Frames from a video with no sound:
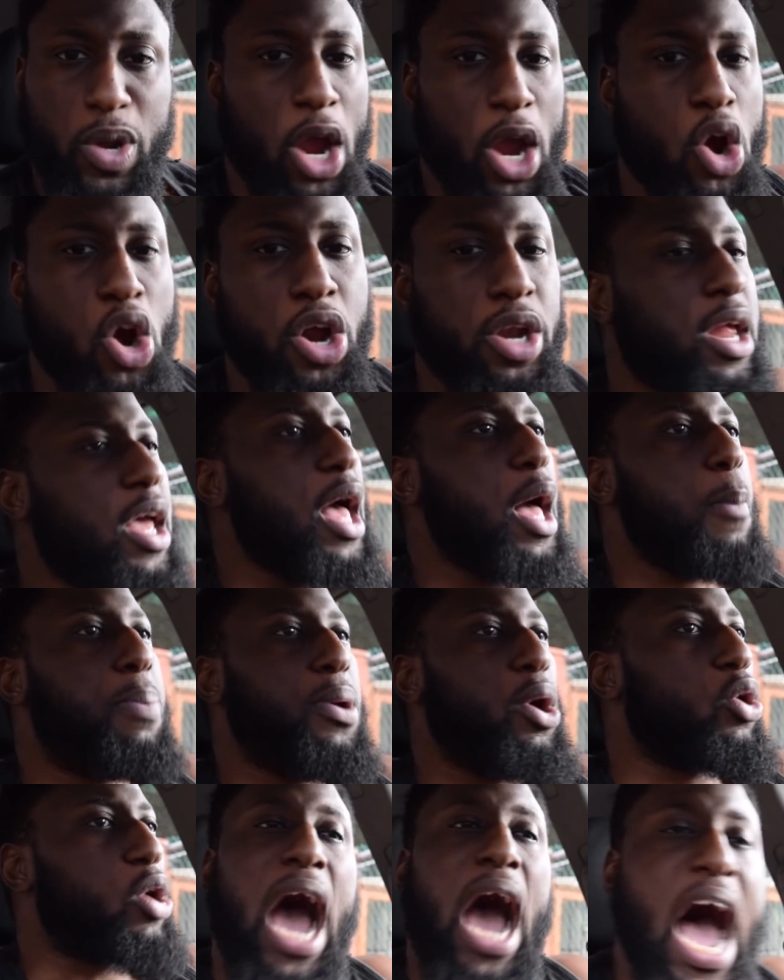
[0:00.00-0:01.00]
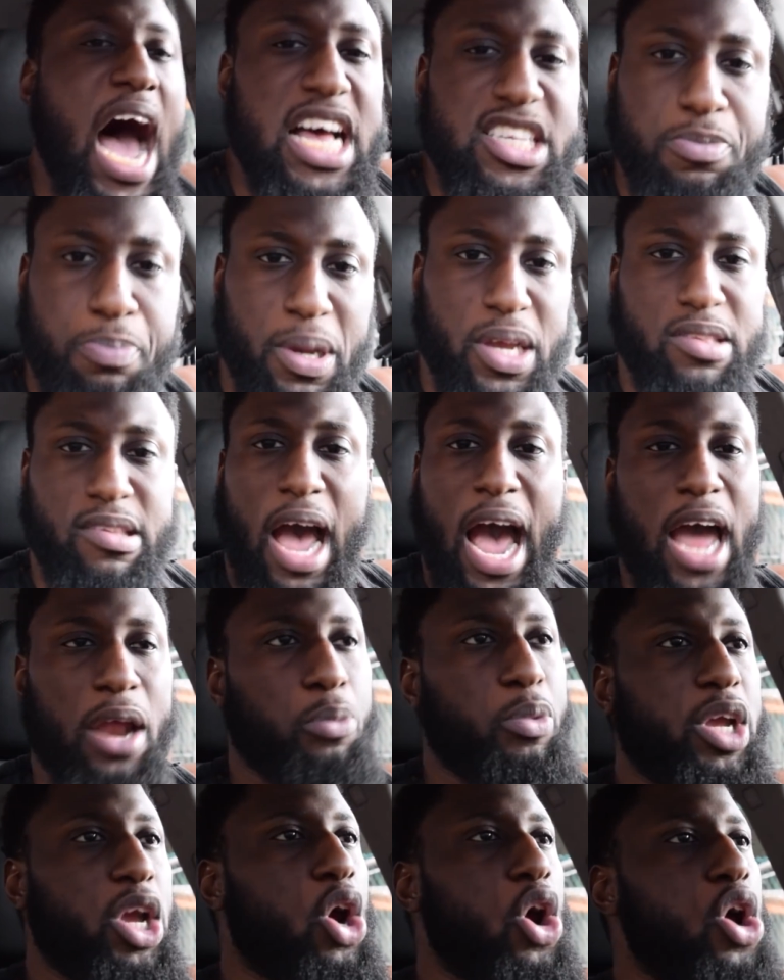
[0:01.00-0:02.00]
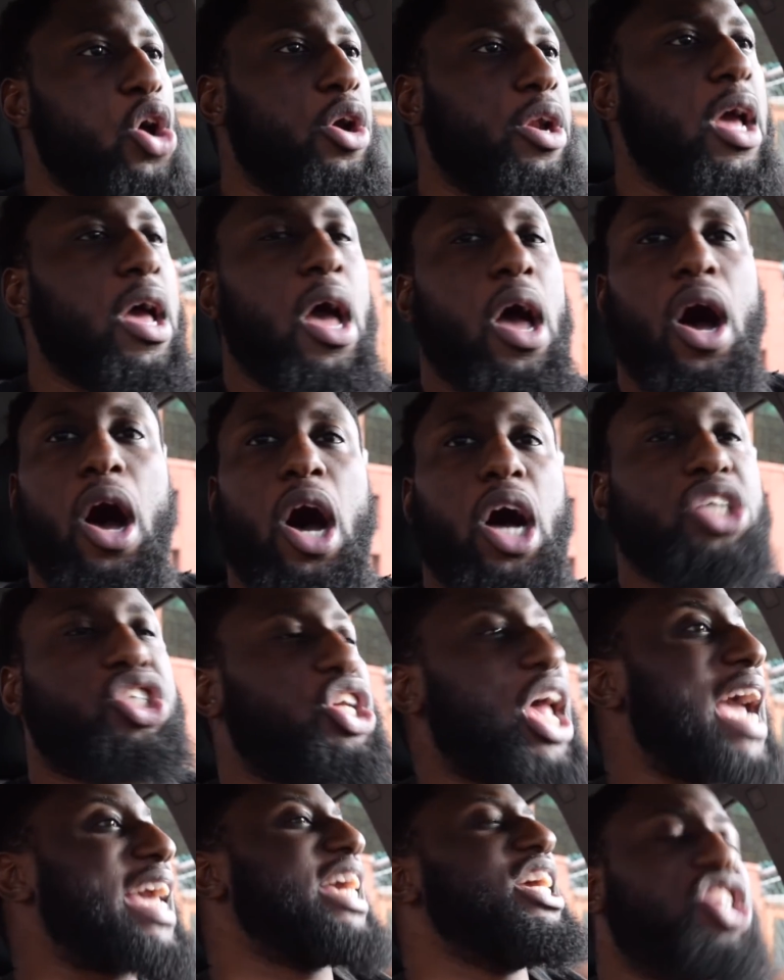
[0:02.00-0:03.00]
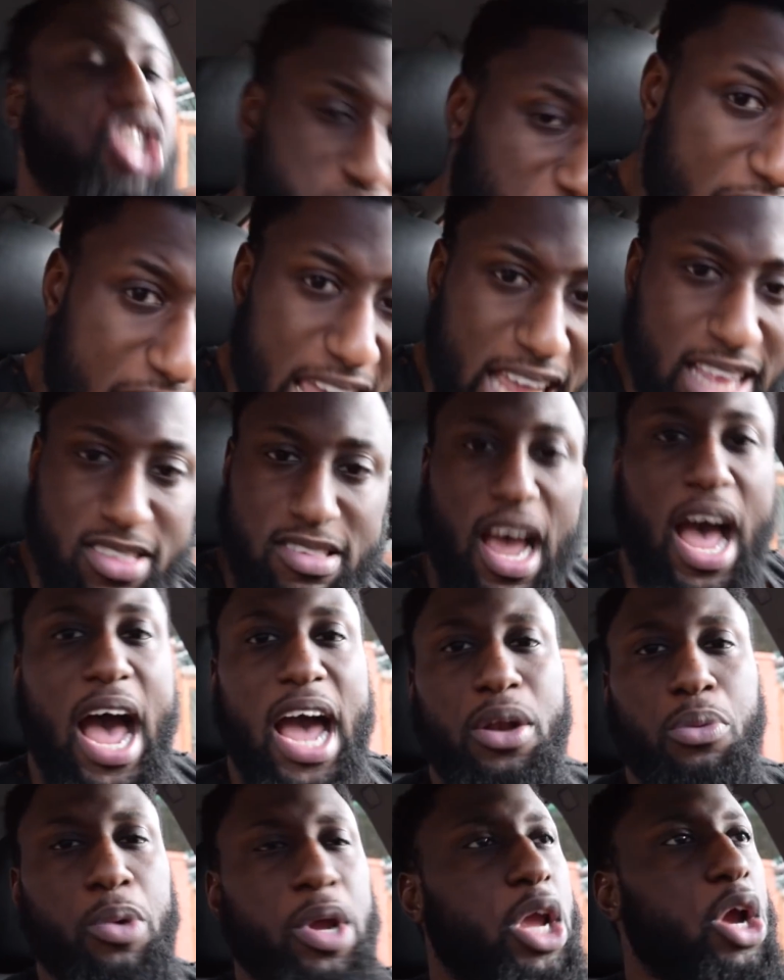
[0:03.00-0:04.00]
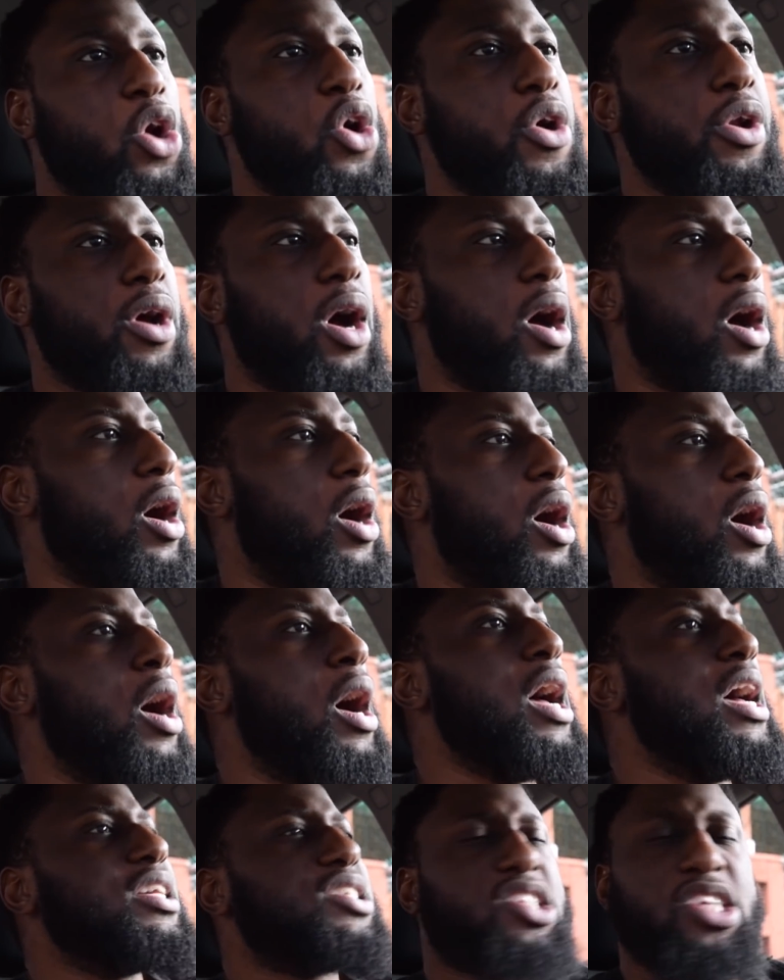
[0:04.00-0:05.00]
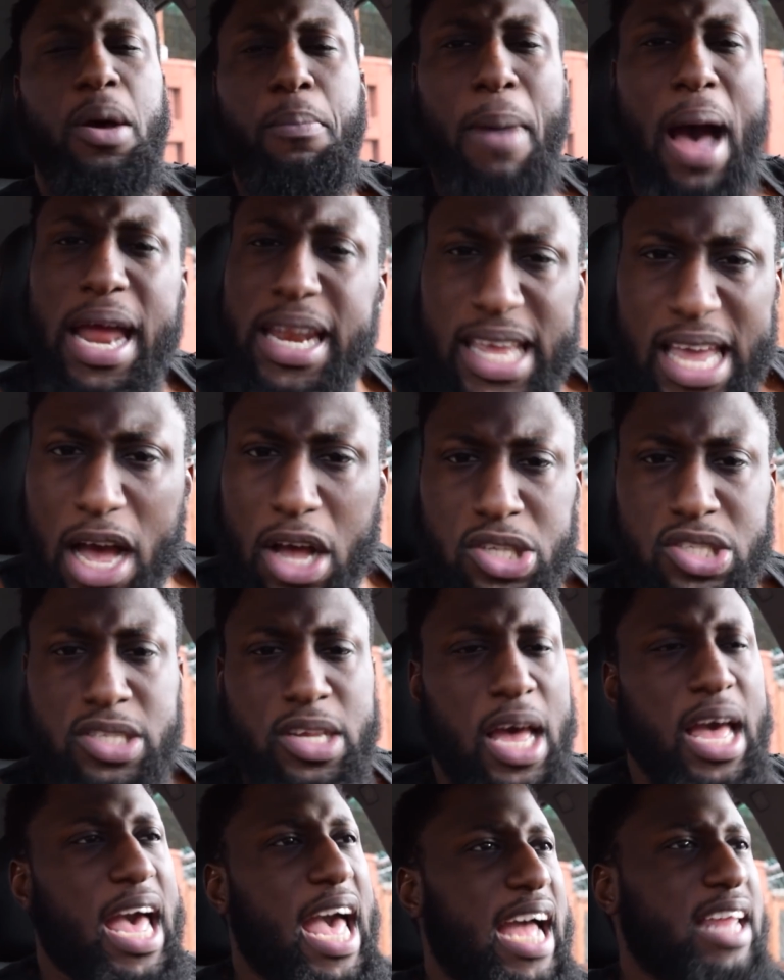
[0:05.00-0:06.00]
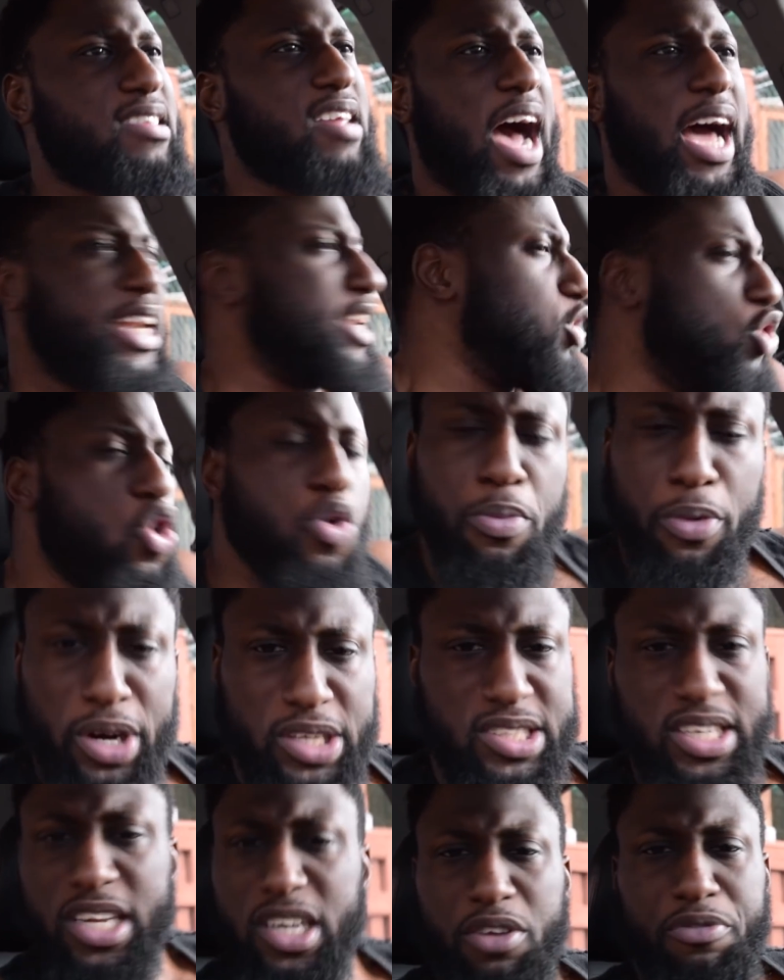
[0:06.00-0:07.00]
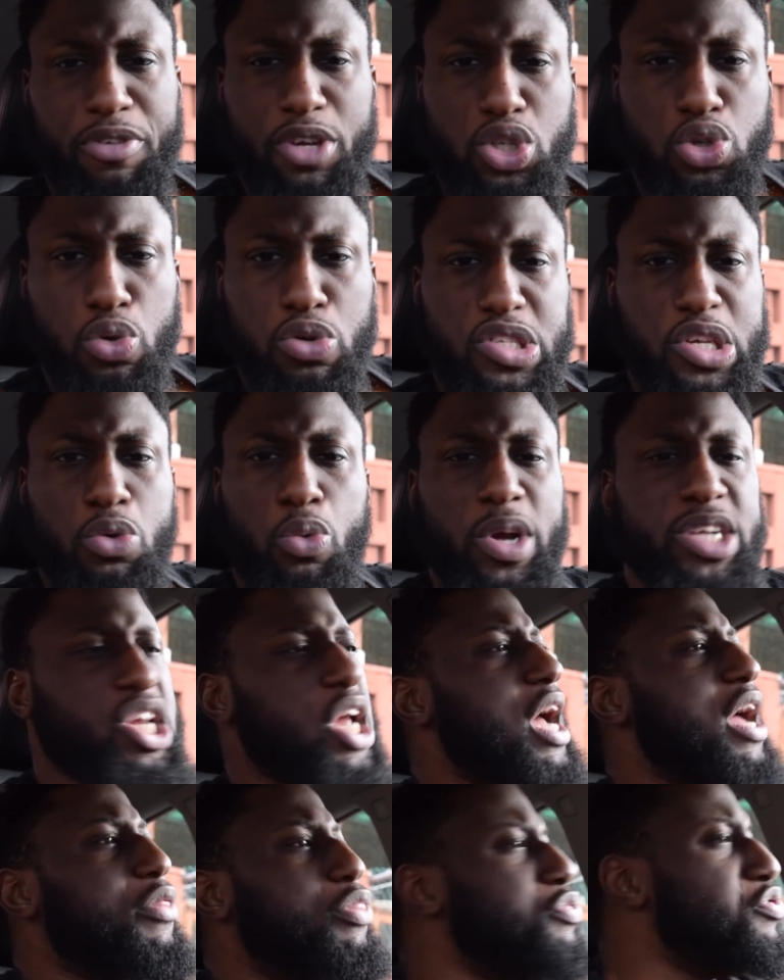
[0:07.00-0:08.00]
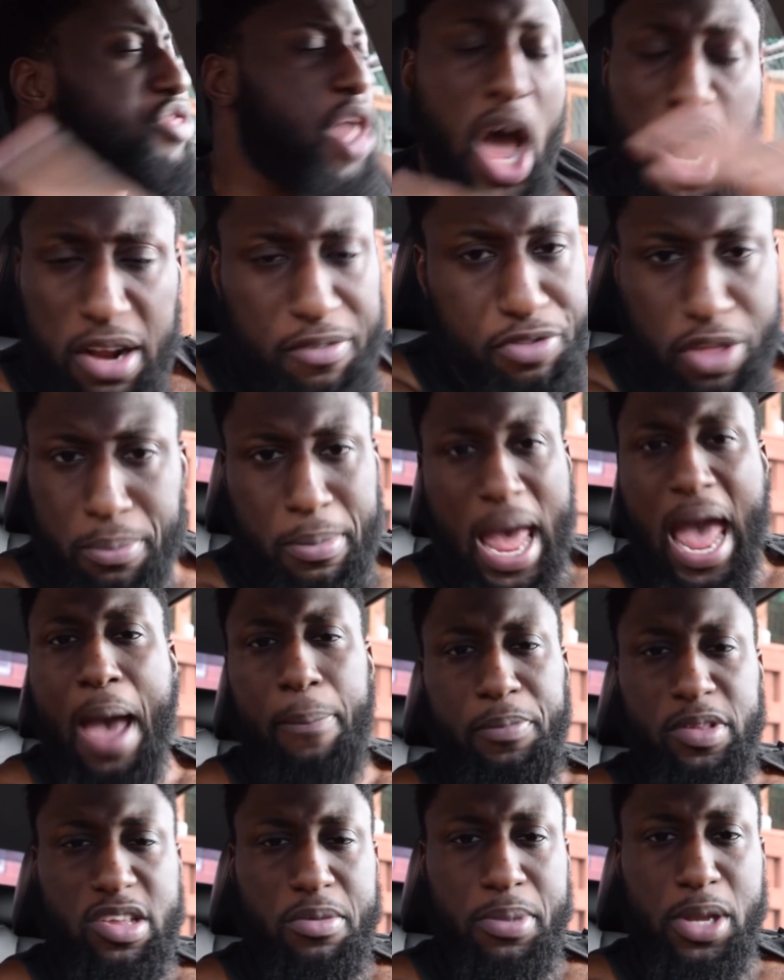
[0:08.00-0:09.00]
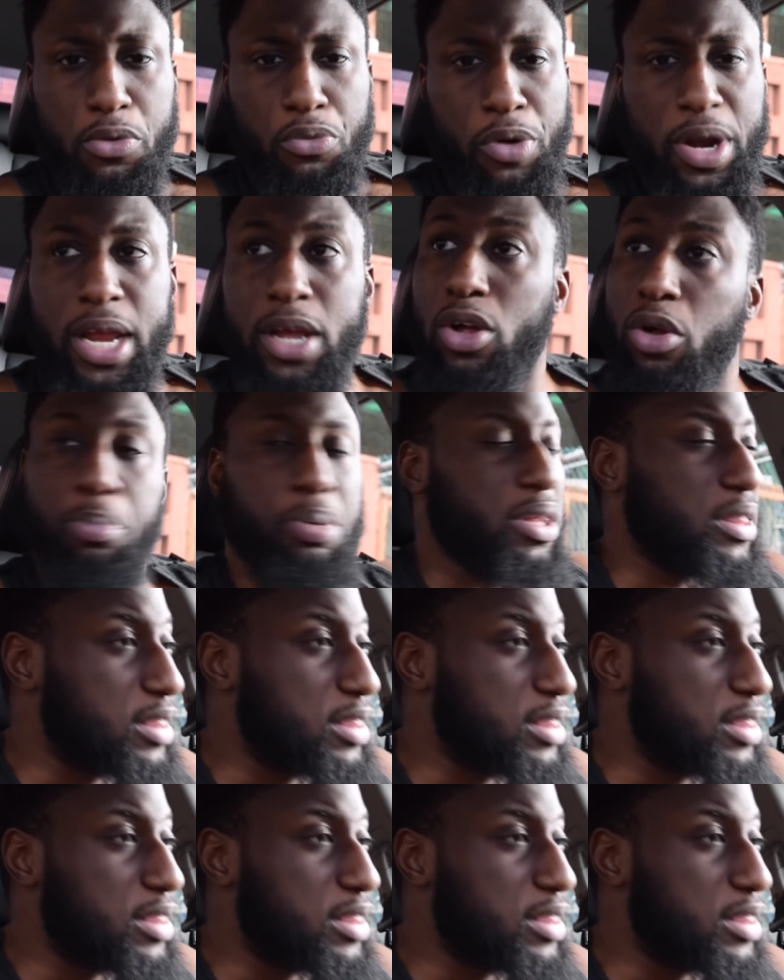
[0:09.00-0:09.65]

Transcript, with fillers: We heard Bill Cosby died. We heard uh, uh Jackie Chan died. We heard uh, uh, uh, somebody else had died. And numerous individuals in which none of them happened to be real.